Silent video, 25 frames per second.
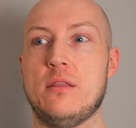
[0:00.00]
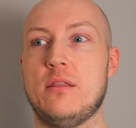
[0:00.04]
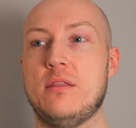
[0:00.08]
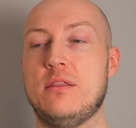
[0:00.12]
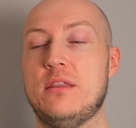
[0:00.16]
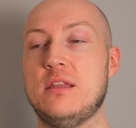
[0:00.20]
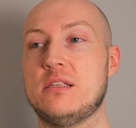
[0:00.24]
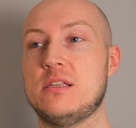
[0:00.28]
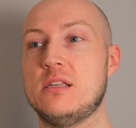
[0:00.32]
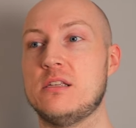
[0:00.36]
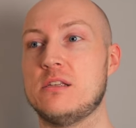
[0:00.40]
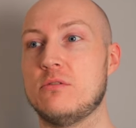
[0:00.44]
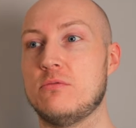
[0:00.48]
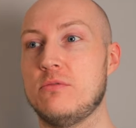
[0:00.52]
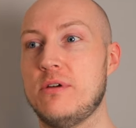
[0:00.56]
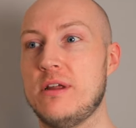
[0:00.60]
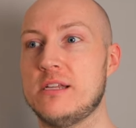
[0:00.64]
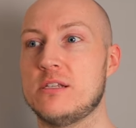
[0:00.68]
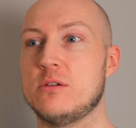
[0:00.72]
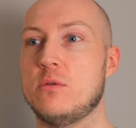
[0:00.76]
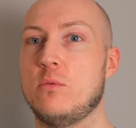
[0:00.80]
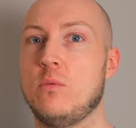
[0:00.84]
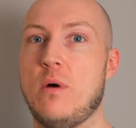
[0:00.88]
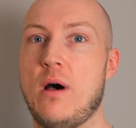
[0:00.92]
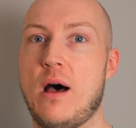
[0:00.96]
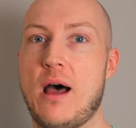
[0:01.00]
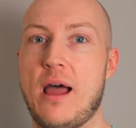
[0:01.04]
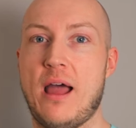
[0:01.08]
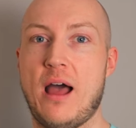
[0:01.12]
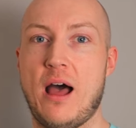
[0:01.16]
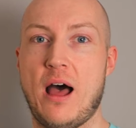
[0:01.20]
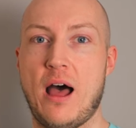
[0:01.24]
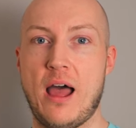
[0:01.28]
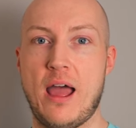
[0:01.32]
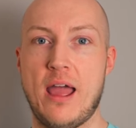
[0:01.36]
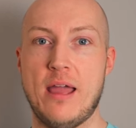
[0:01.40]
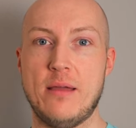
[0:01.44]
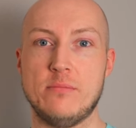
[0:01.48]
this is a reason why
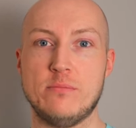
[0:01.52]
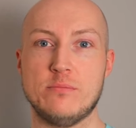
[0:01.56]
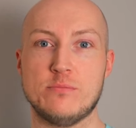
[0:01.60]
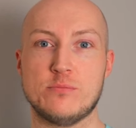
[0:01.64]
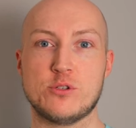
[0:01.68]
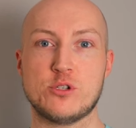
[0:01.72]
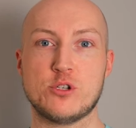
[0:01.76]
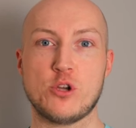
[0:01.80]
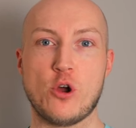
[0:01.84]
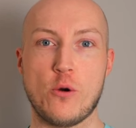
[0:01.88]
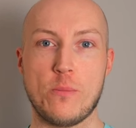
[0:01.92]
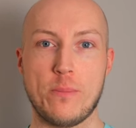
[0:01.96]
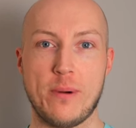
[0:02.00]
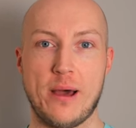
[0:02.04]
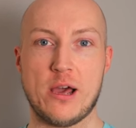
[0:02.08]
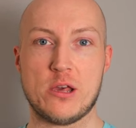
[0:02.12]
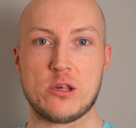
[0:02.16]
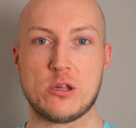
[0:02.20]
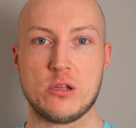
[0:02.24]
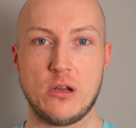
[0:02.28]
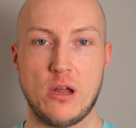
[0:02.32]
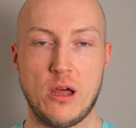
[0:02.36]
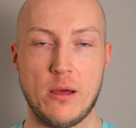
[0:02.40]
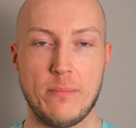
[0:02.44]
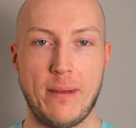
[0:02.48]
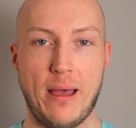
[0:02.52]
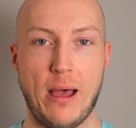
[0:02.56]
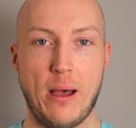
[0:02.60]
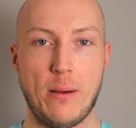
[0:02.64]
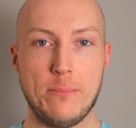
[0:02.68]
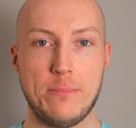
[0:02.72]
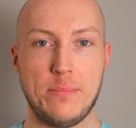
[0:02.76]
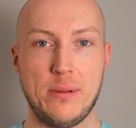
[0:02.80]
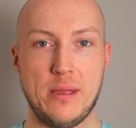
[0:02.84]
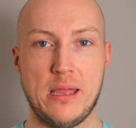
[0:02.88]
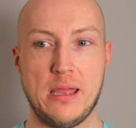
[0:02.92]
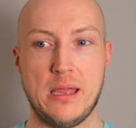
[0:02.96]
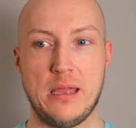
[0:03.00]
I'm so passionate
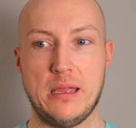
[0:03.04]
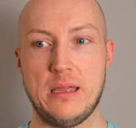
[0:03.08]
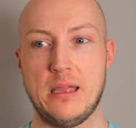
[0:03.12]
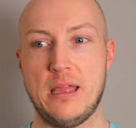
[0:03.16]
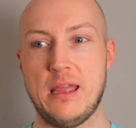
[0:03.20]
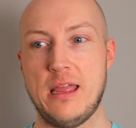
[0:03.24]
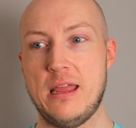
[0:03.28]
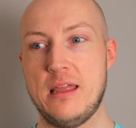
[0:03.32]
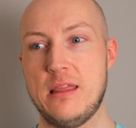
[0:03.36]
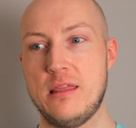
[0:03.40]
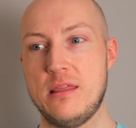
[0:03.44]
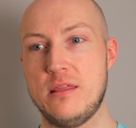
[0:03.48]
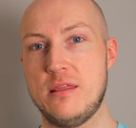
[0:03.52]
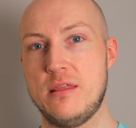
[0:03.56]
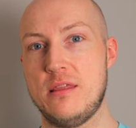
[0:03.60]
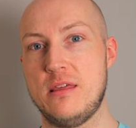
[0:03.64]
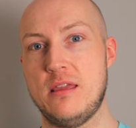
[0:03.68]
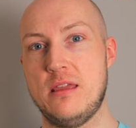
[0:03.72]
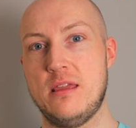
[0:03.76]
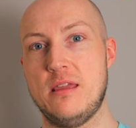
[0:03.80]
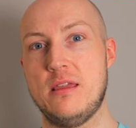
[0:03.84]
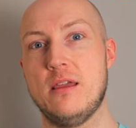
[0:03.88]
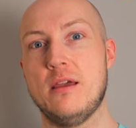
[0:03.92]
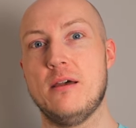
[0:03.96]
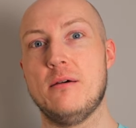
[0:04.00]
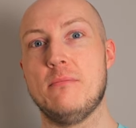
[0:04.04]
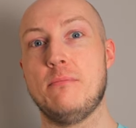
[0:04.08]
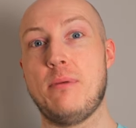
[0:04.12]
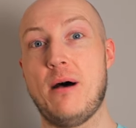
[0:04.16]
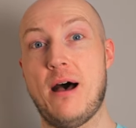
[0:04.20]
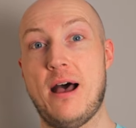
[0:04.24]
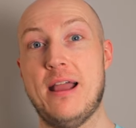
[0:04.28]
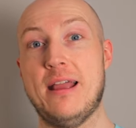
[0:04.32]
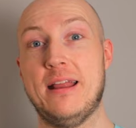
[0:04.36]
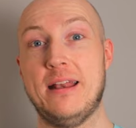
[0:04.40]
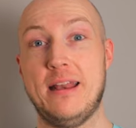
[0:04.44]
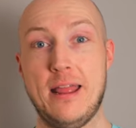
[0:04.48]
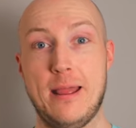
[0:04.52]
about being in the
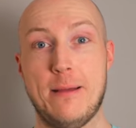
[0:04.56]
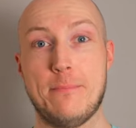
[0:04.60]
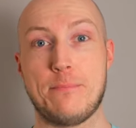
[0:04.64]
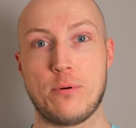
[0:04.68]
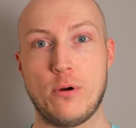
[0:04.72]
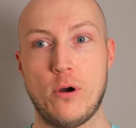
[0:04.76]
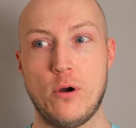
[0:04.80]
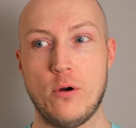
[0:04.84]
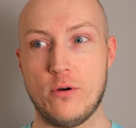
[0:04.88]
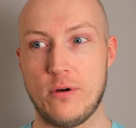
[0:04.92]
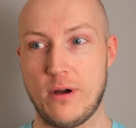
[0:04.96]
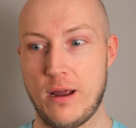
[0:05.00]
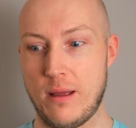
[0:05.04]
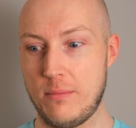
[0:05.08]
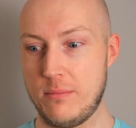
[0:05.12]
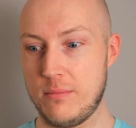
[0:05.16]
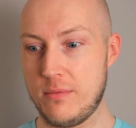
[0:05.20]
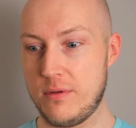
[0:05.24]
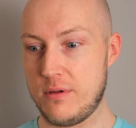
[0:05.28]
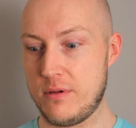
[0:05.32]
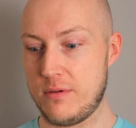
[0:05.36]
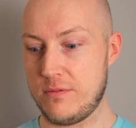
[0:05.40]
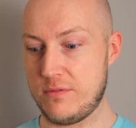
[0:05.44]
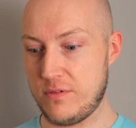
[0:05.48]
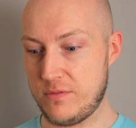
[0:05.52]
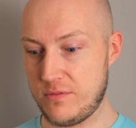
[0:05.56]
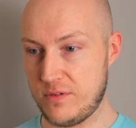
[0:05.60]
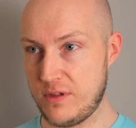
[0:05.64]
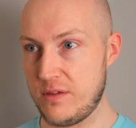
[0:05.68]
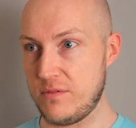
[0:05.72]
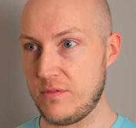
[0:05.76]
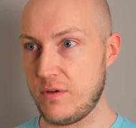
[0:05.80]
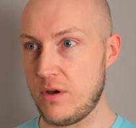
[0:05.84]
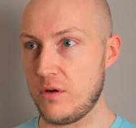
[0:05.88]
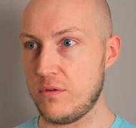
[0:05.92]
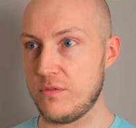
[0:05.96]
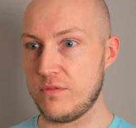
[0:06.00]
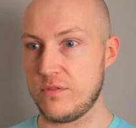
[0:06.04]
Pioneer program for
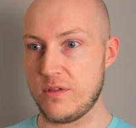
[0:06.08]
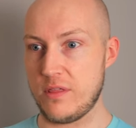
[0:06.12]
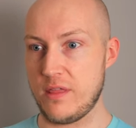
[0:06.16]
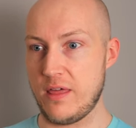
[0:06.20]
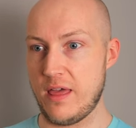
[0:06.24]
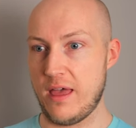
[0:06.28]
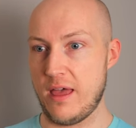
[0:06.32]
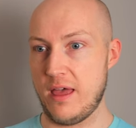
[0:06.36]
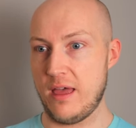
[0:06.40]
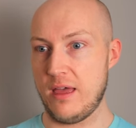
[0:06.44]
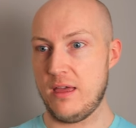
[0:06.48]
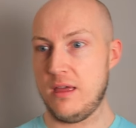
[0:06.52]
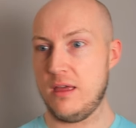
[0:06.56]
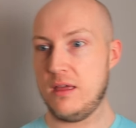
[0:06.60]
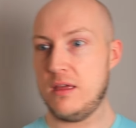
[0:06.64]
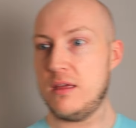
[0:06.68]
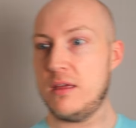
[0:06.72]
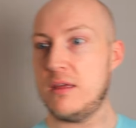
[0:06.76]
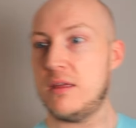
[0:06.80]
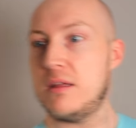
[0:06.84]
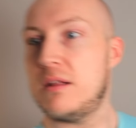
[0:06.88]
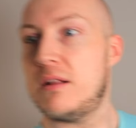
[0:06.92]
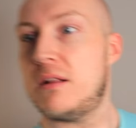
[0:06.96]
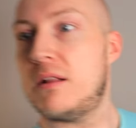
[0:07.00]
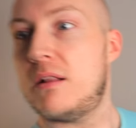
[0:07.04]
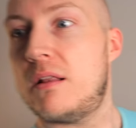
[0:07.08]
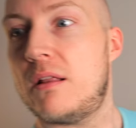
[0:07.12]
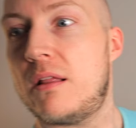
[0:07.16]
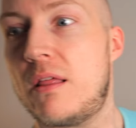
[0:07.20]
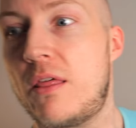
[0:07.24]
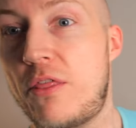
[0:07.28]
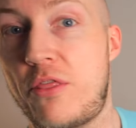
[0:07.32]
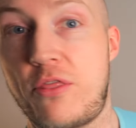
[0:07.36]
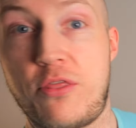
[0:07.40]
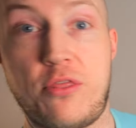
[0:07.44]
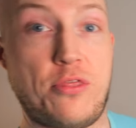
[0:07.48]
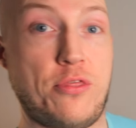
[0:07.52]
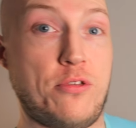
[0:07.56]
Vivo for their
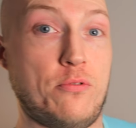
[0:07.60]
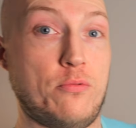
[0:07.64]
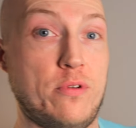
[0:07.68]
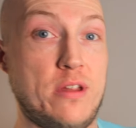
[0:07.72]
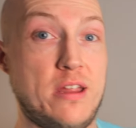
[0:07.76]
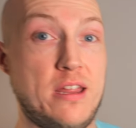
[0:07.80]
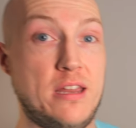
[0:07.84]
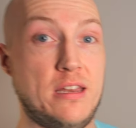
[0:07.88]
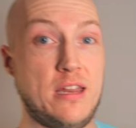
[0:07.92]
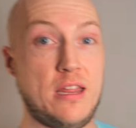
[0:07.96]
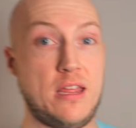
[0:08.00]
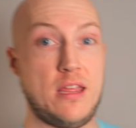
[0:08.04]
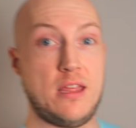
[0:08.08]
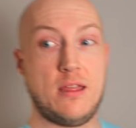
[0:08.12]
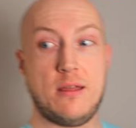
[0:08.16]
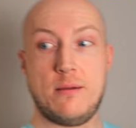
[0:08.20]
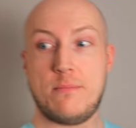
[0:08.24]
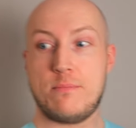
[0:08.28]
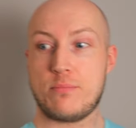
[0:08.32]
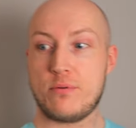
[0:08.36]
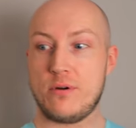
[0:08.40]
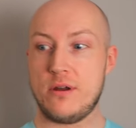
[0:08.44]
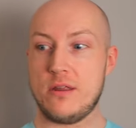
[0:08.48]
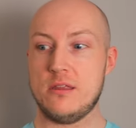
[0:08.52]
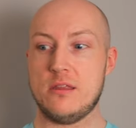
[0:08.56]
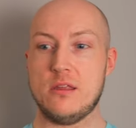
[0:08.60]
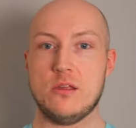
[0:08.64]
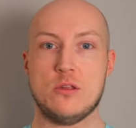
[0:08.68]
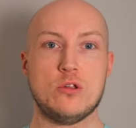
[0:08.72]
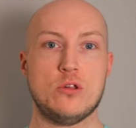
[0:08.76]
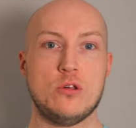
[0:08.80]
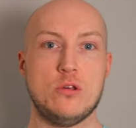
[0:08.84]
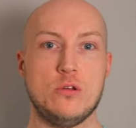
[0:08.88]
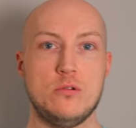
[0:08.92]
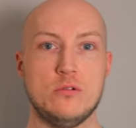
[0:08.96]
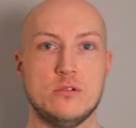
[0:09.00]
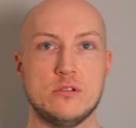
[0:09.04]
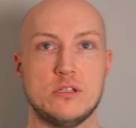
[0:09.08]
3D printed
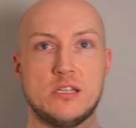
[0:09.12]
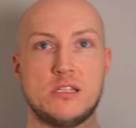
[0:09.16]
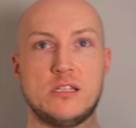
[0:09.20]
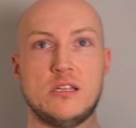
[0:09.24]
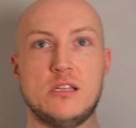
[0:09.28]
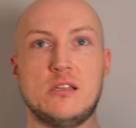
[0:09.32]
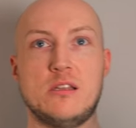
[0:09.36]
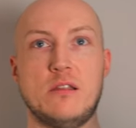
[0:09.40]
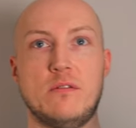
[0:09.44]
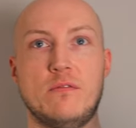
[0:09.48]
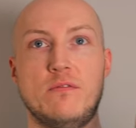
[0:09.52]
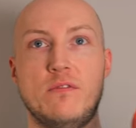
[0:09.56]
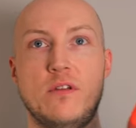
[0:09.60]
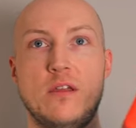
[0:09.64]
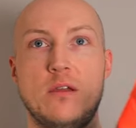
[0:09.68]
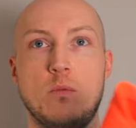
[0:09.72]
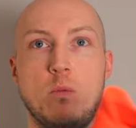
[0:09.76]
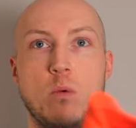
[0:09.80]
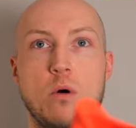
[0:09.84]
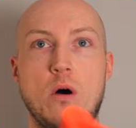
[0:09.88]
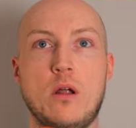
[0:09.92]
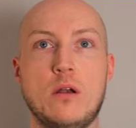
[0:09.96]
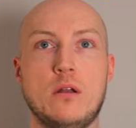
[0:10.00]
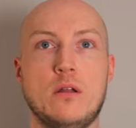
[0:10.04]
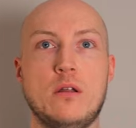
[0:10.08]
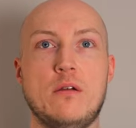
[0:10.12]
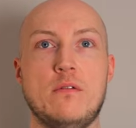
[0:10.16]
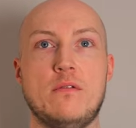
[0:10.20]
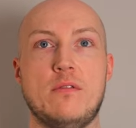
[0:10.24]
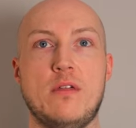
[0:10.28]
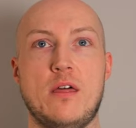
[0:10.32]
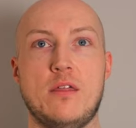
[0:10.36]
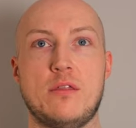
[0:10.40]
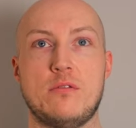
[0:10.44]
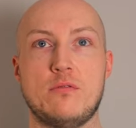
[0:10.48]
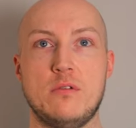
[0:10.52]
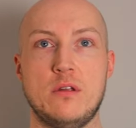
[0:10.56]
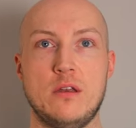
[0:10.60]
shoes. This is the V1 of
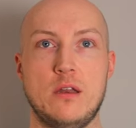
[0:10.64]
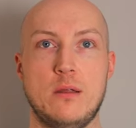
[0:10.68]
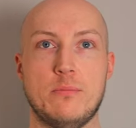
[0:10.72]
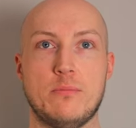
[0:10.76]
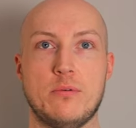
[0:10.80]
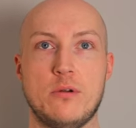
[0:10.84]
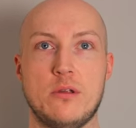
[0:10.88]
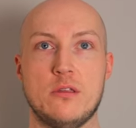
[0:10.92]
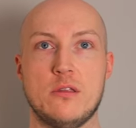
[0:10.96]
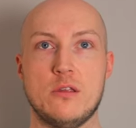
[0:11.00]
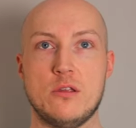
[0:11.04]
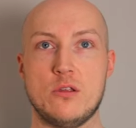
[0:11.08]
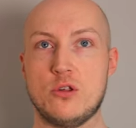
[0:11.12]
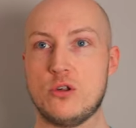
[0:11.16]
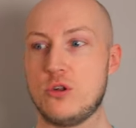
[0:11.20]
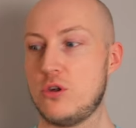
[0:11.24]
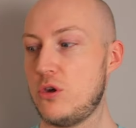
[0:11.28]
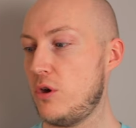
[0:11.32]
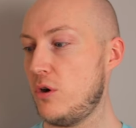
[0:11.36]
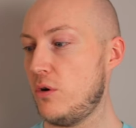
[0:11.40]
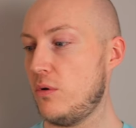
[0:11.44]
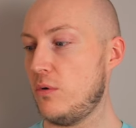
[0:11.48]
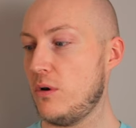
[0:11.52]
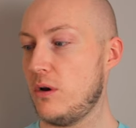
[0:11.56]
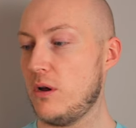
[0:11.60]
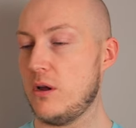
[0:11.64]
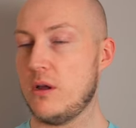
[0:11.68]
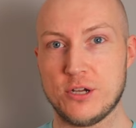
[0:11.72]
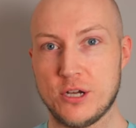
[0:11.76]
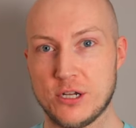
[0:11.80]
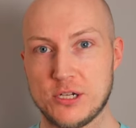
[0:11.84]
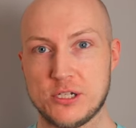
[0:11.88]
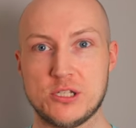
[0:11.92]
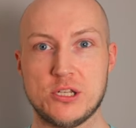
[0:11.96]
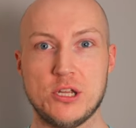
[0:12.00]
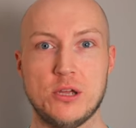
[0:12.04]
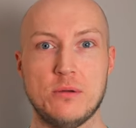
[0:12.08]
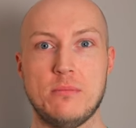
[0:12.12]
their 3D printed shoe.
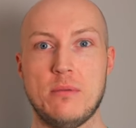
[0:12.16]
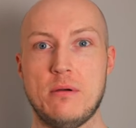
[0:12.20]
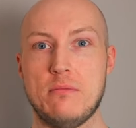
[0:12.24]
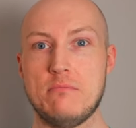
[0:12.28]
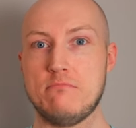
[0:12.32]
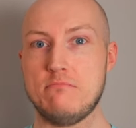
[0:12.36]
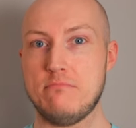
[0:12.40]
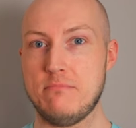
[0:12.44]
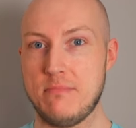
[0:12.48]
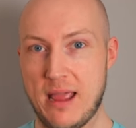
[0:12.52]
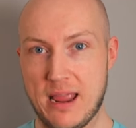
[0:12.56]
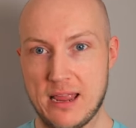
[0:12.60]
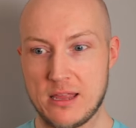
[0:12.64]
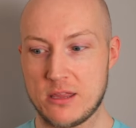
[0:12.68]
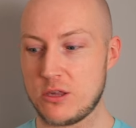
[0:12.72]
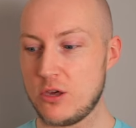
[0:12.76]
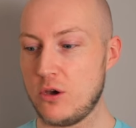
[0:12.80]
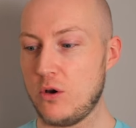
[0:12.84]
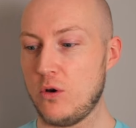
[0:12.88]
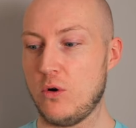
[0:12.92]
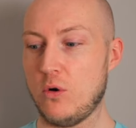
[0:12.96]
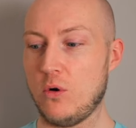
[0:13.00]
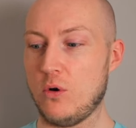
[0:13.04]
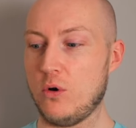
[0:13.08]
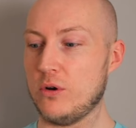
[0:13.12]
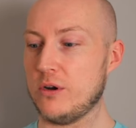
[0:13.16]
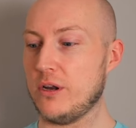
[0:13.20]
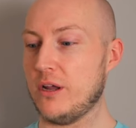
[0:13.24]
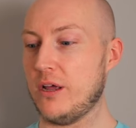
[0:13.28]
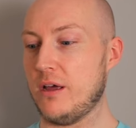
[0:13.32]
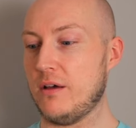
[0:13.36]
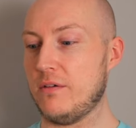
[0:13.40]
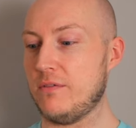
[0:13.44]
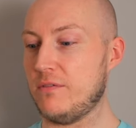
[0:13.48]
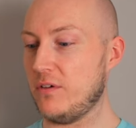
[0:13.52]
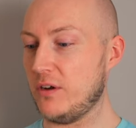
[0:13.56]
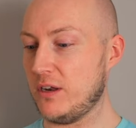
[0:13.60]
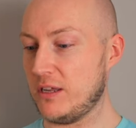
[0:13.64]
Custom, made to
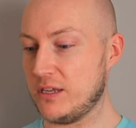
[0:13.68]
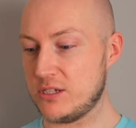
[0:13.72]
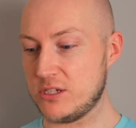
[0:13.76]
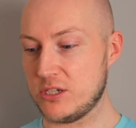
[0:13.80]
order, fully